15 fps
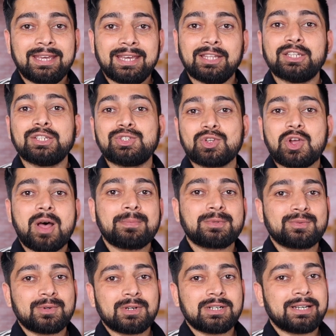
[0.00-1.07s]
in the
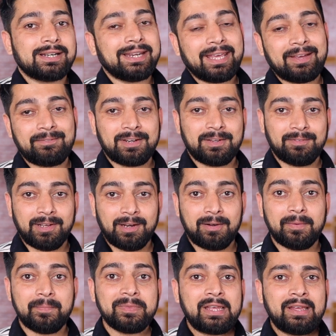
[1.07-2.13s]
jobs world and
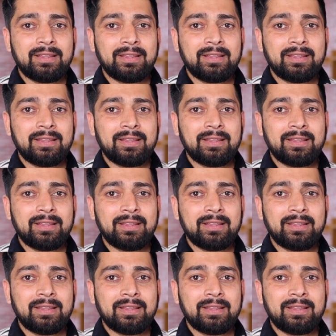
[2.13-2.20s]
everywhere.